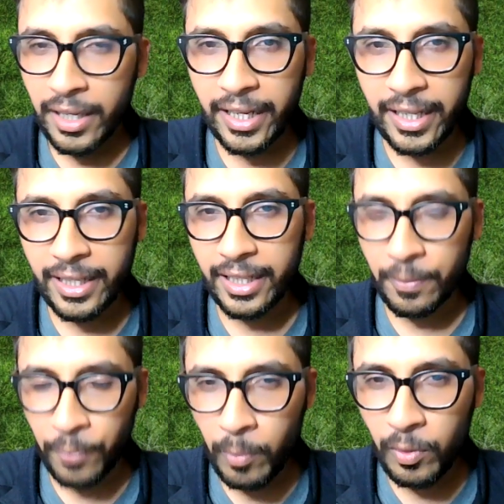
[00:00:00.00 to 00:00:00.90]
And the
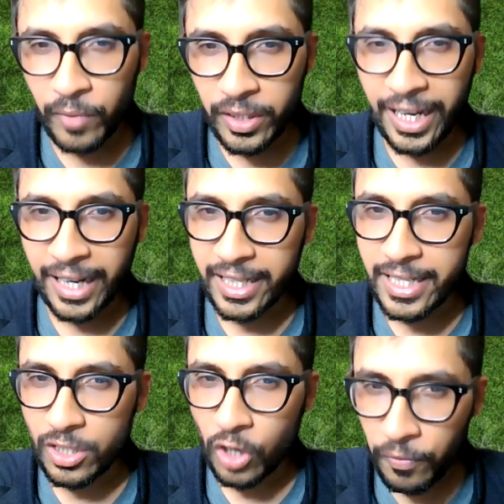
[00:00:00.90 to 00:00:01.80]
problem with that
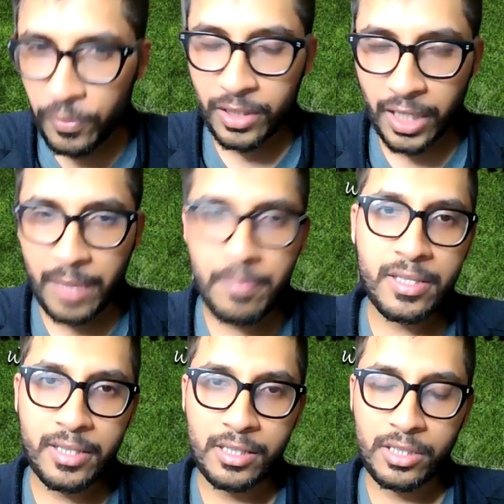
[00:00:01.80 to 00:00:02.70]
is oftentimes
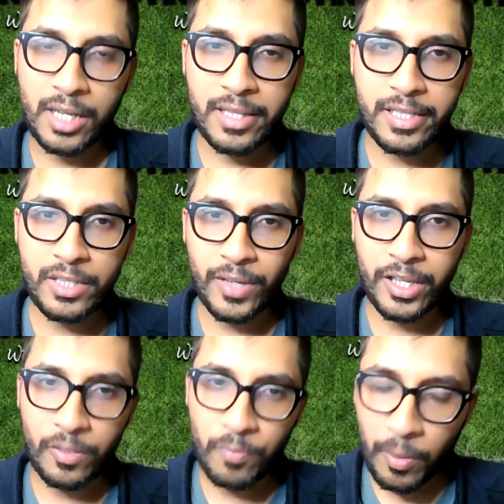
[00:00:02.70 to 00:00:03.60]
there are chances where he
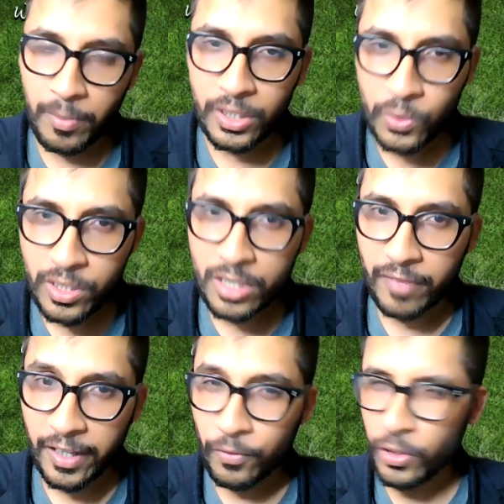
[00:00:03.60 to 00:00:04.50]
could probably use his right foot.